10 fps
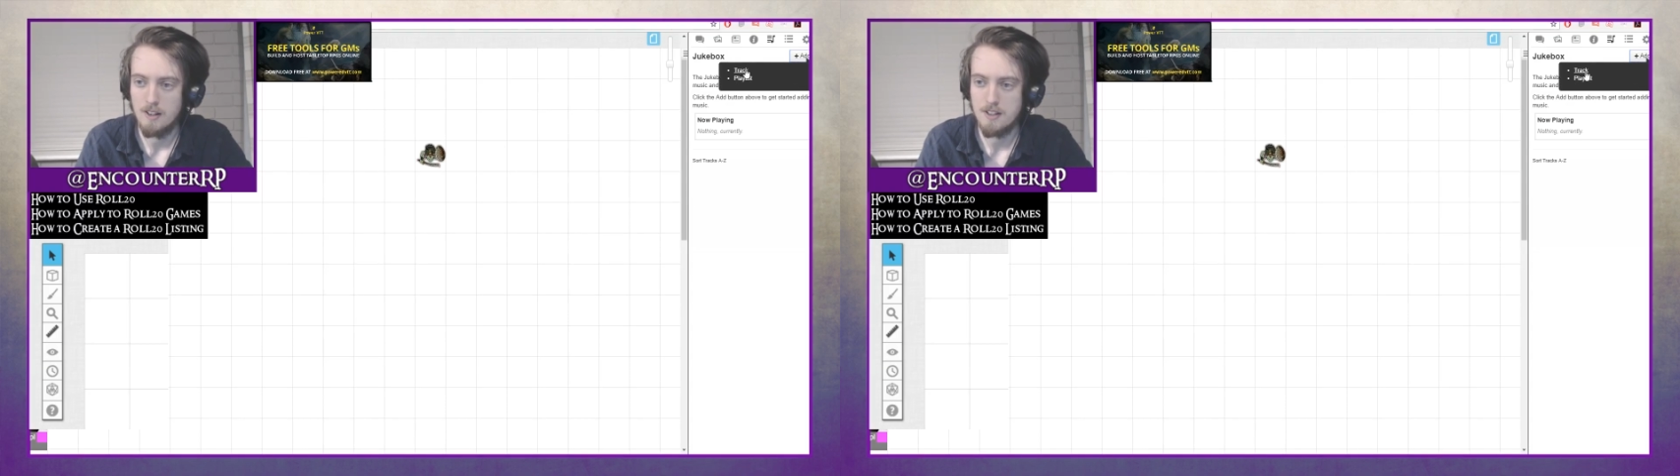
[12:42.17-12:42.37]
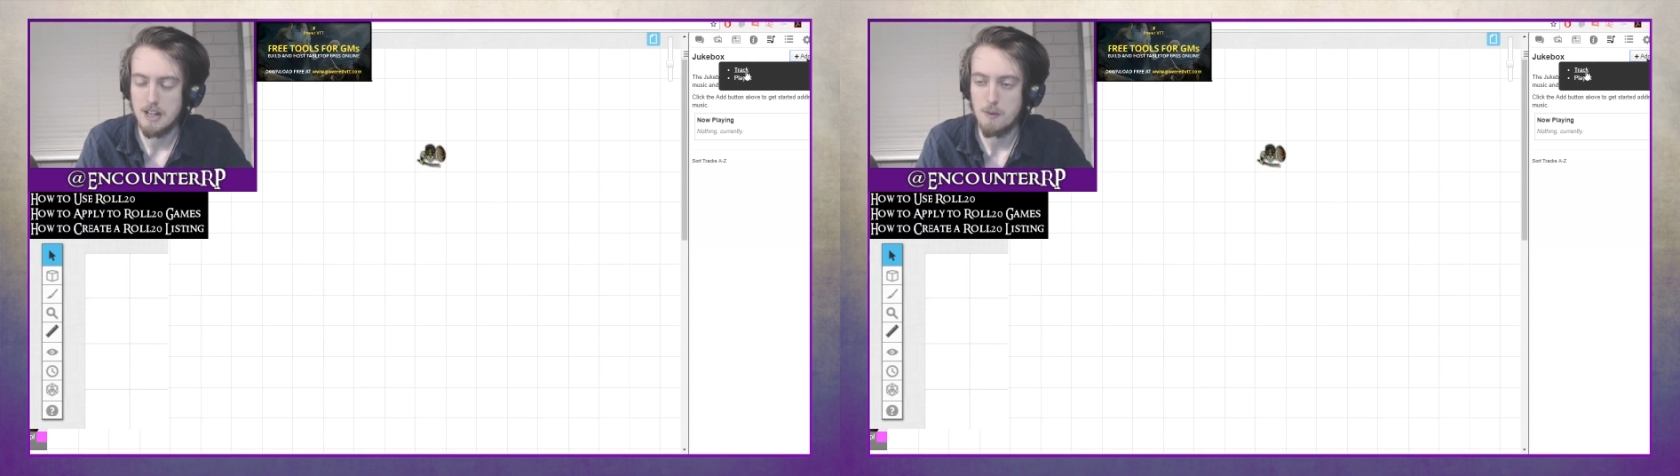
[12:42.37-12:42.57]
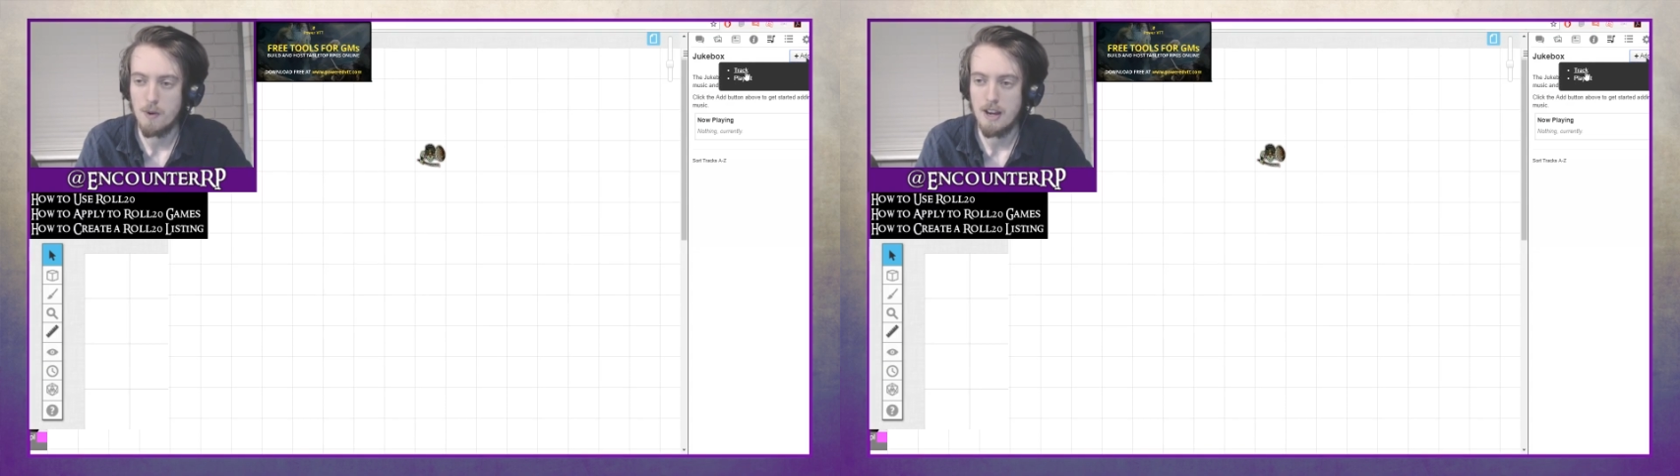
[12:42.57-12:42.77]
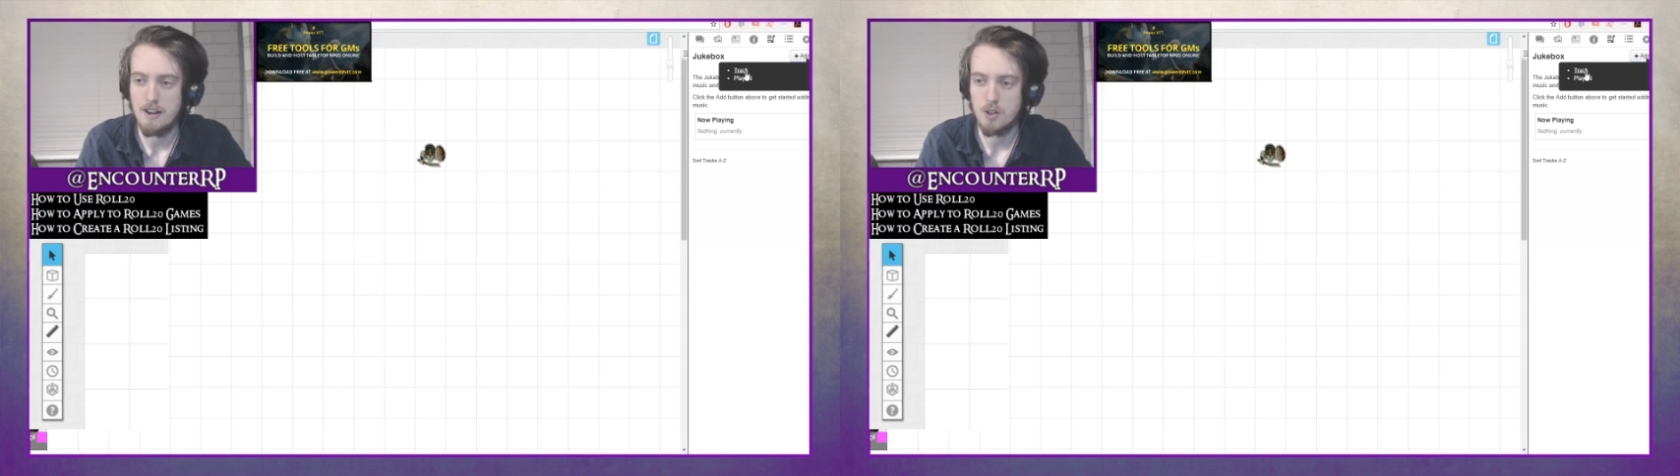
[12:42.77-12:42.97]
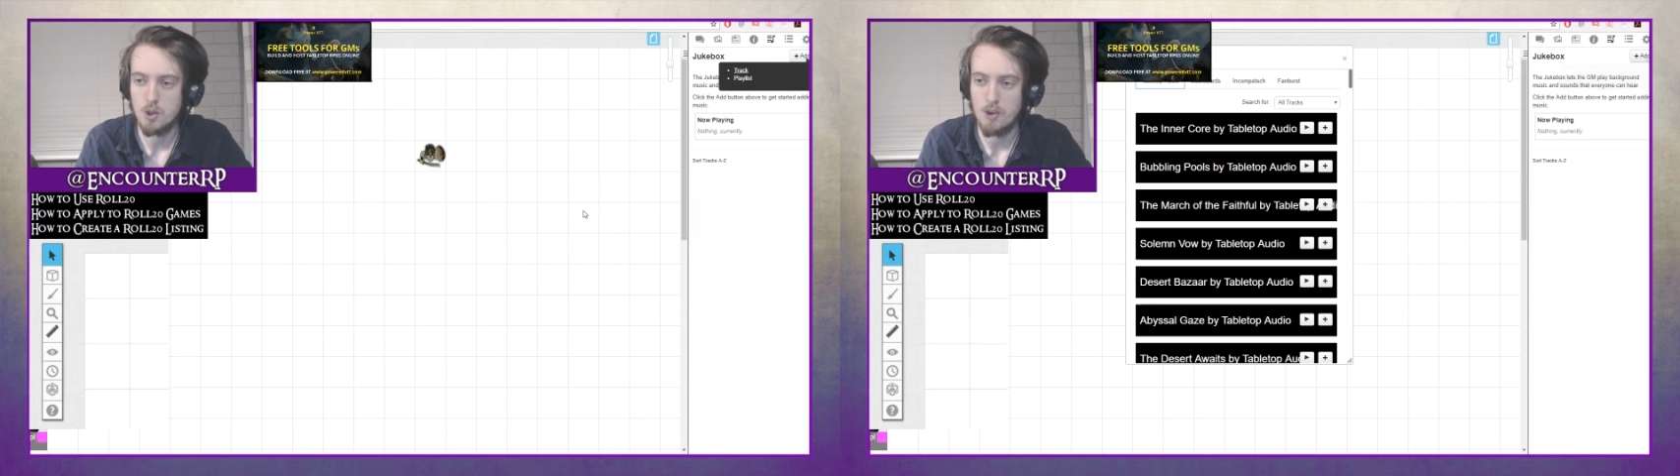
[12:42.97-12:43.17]
and say we want to add
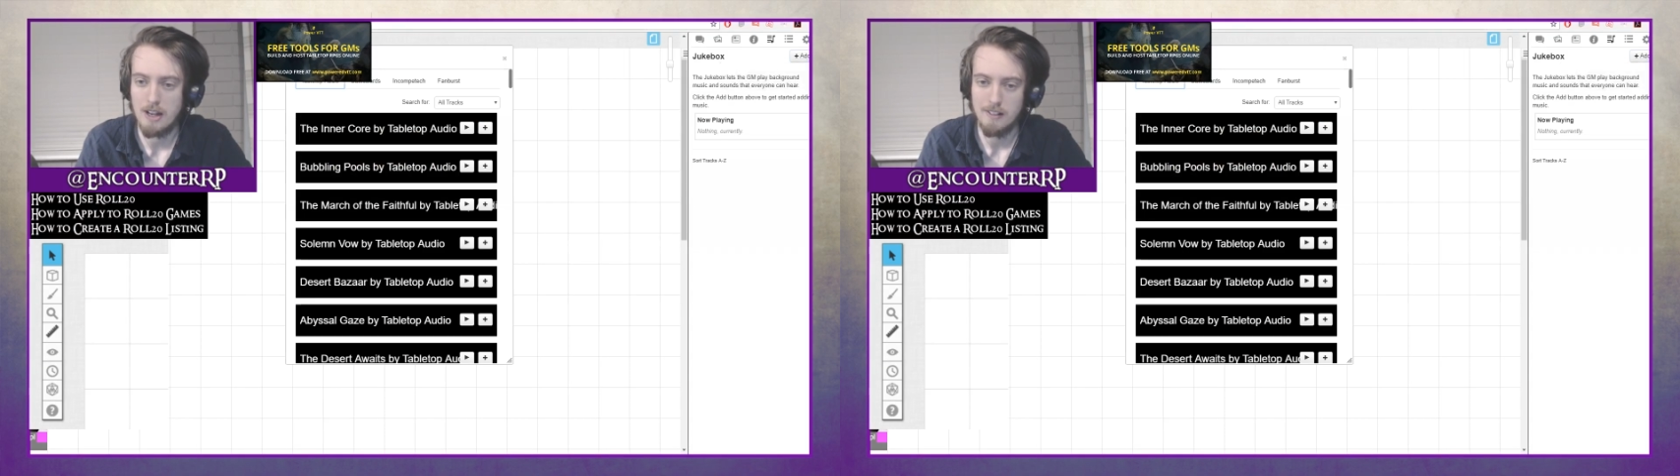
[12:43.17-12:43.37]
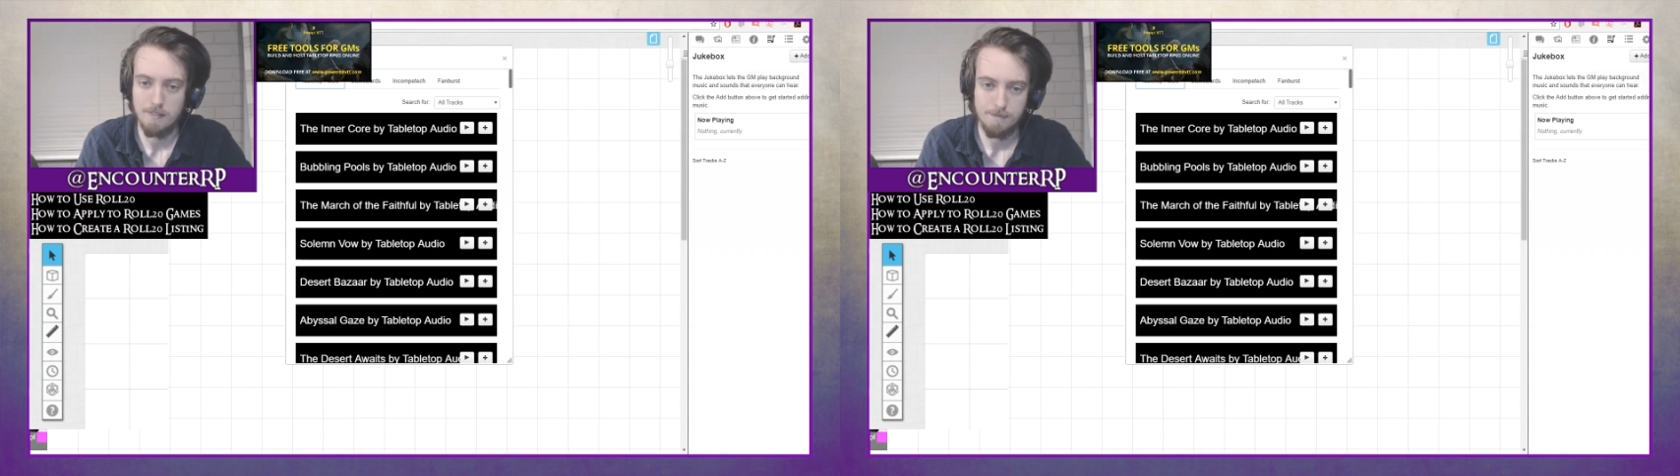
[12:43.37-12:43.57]
a track.